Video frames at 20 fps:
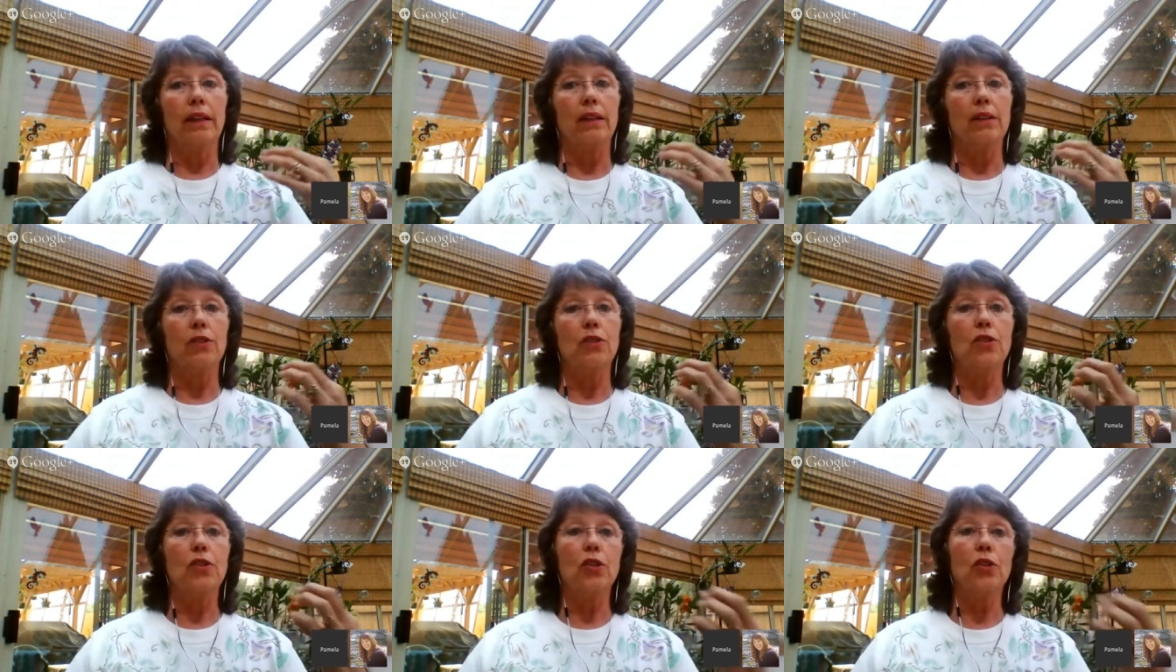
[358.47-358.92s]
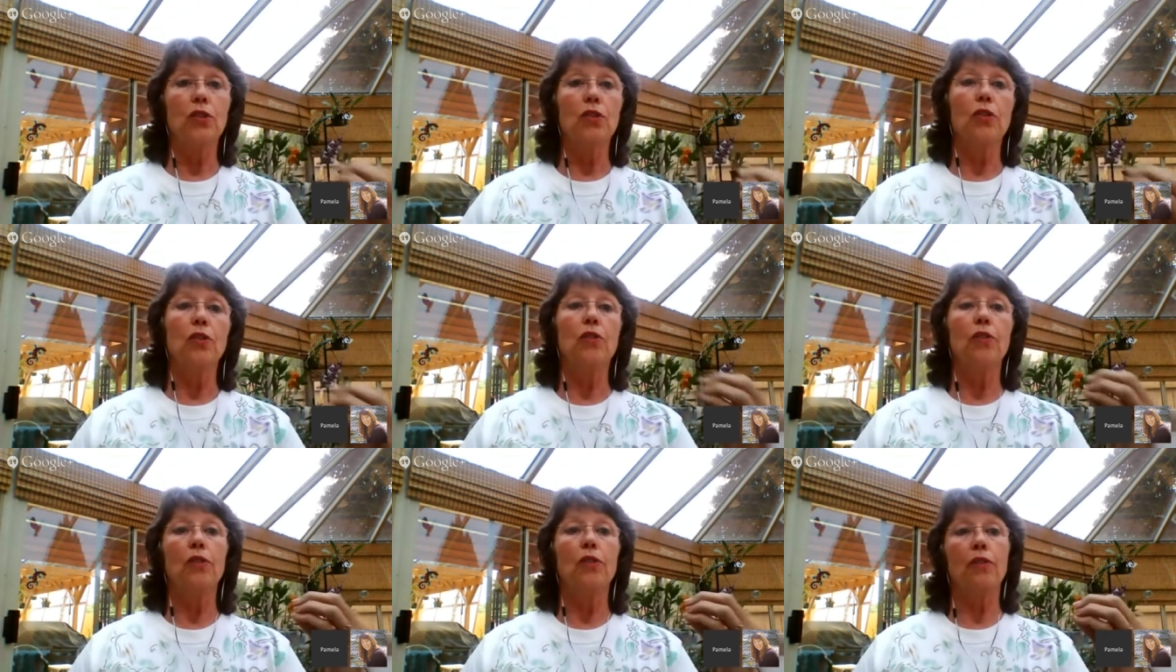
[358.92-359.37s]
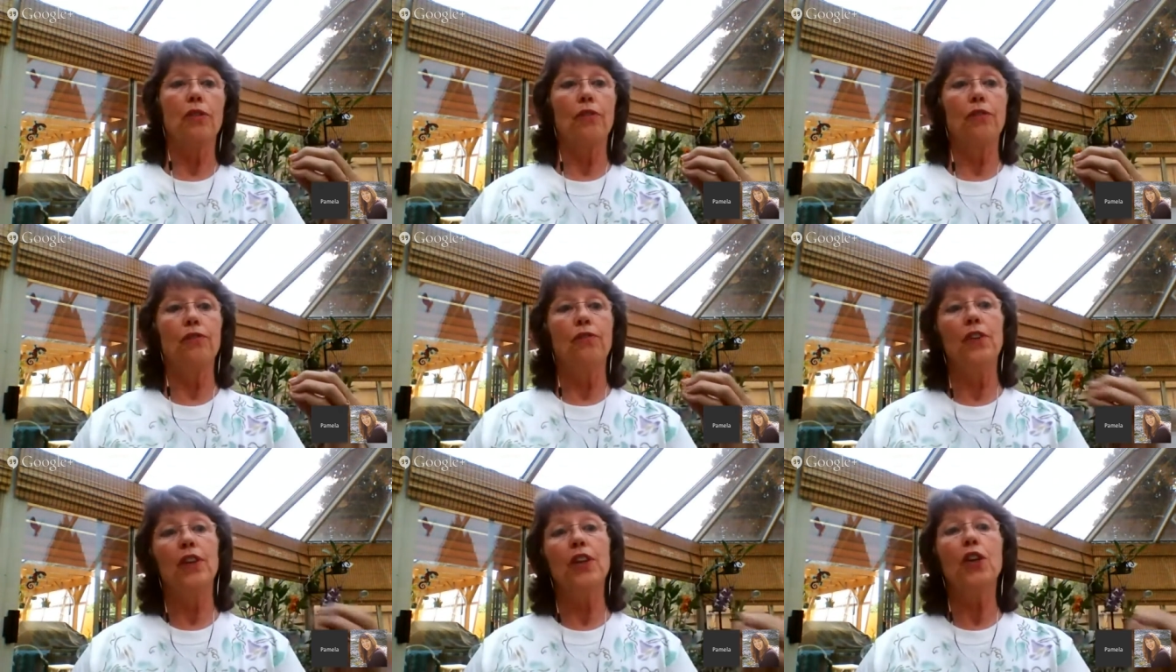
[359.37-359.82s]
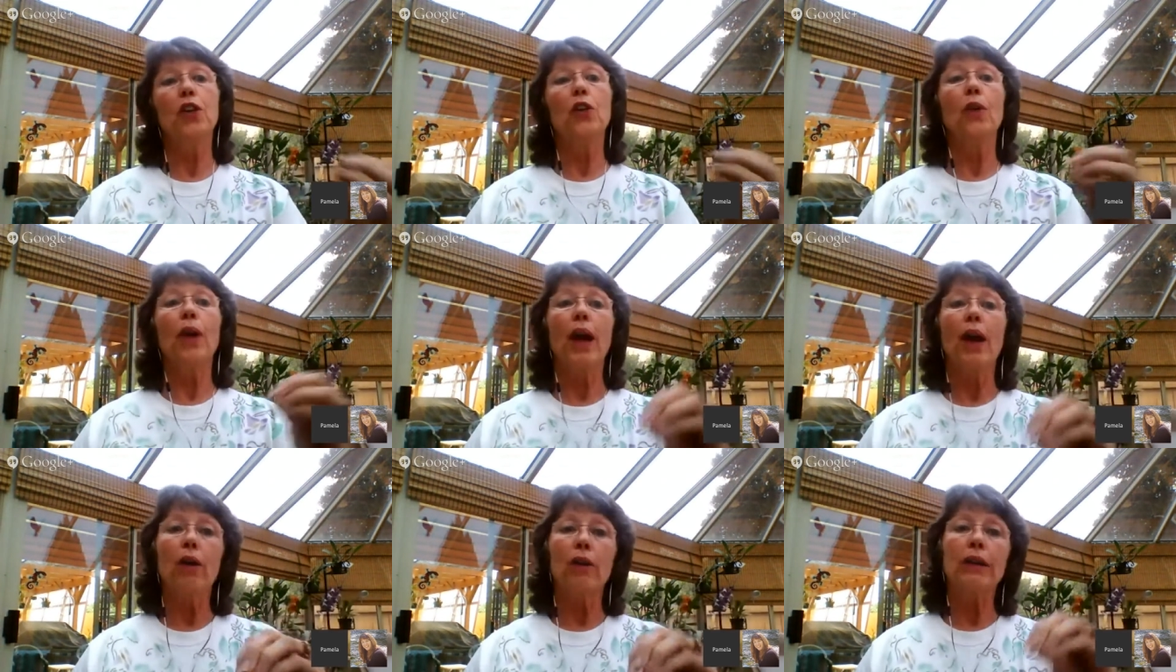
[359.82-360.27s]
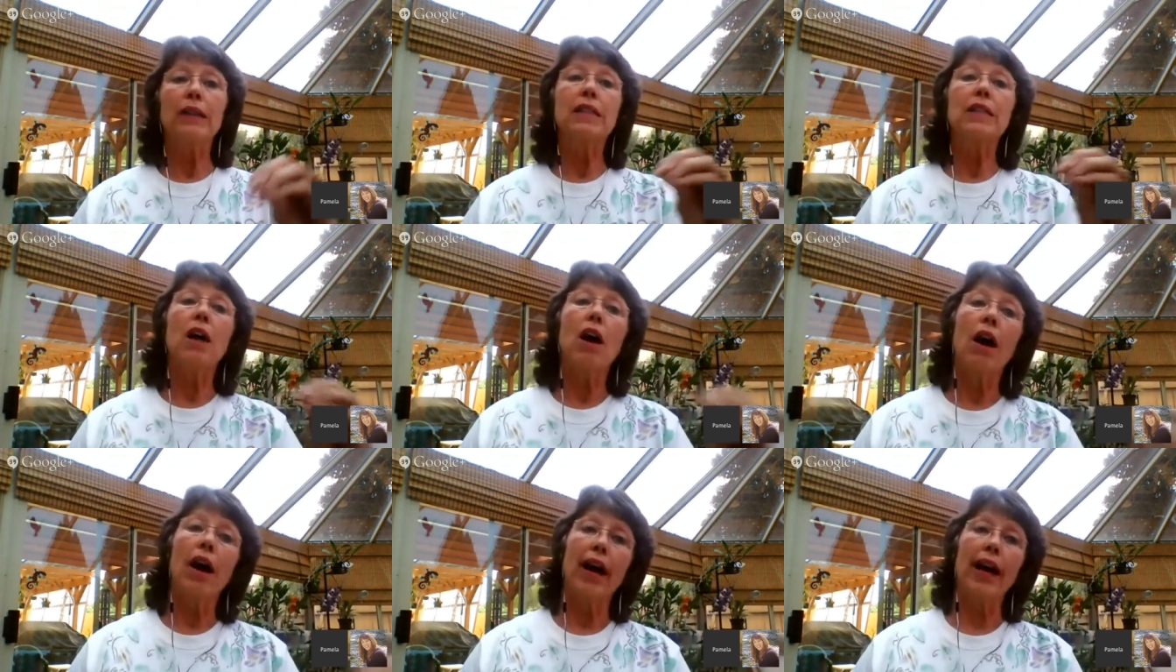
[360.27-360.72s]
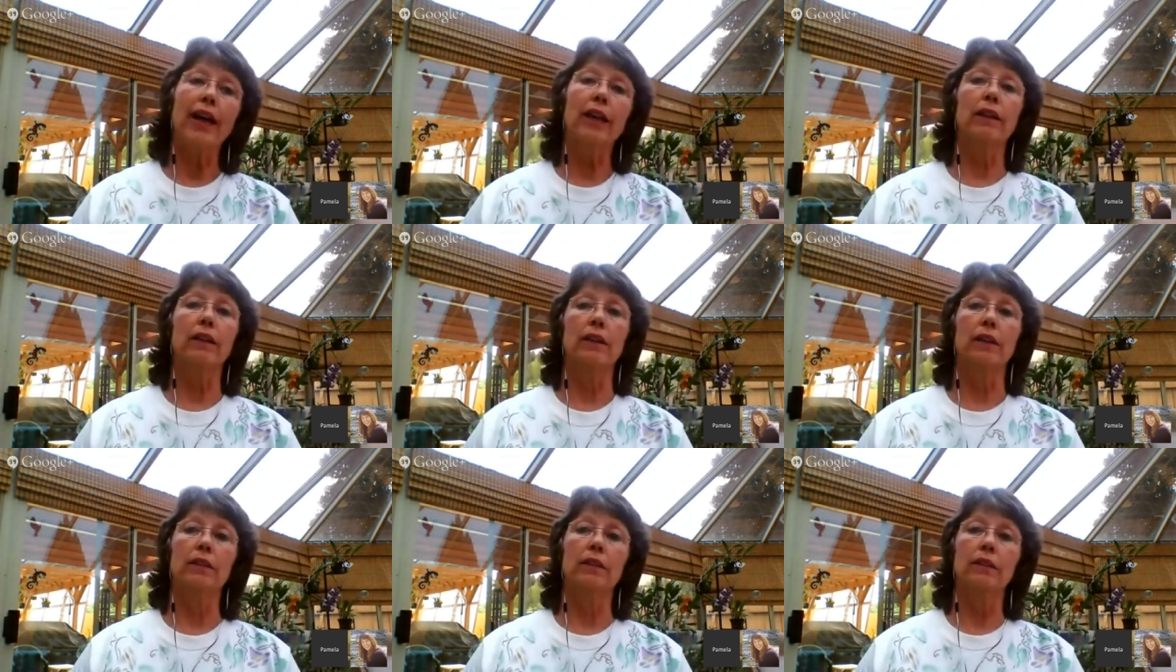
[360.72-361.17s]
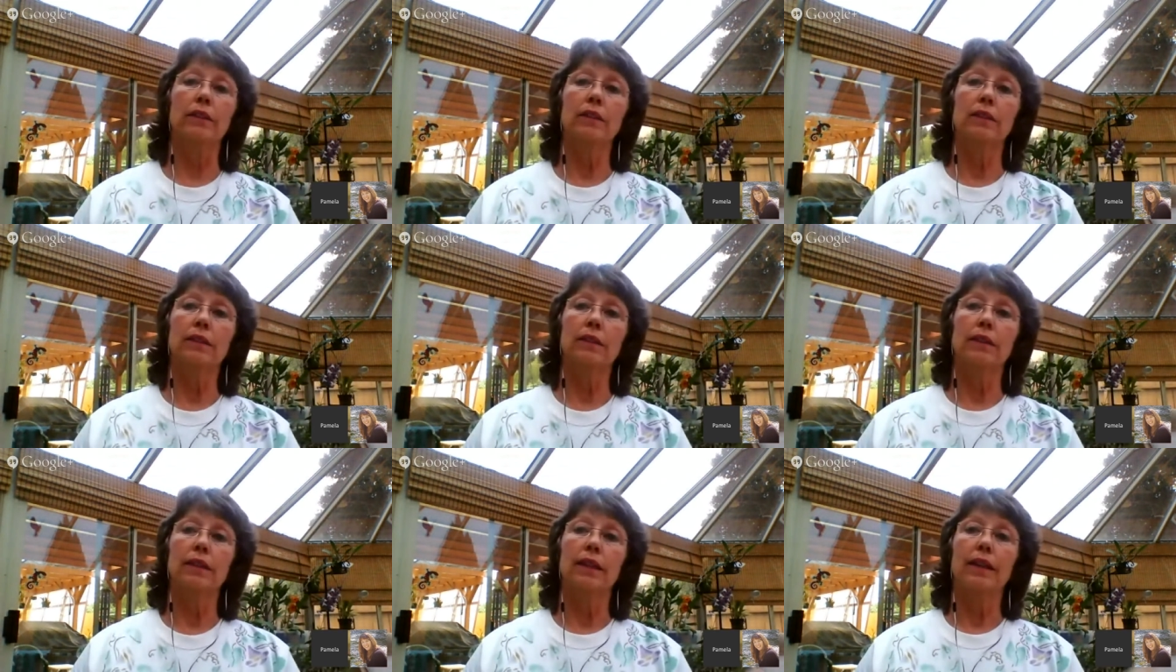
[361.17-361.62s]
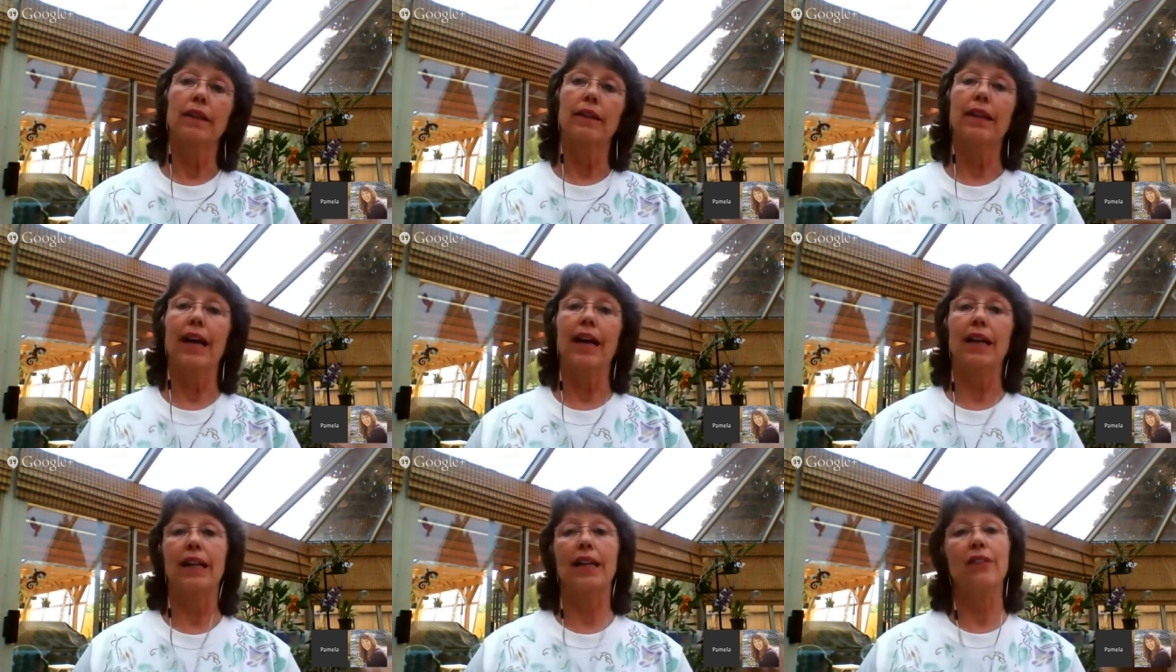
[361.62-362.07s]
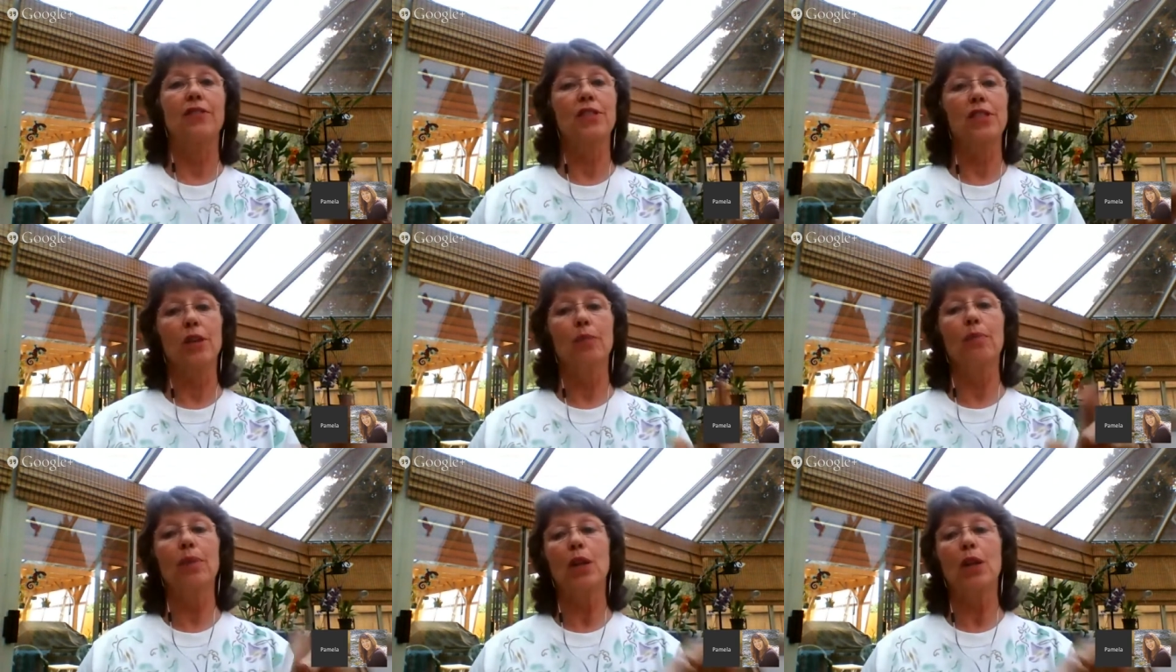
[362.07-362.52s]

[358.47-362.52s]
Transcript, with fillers: to figure out a title that if somebody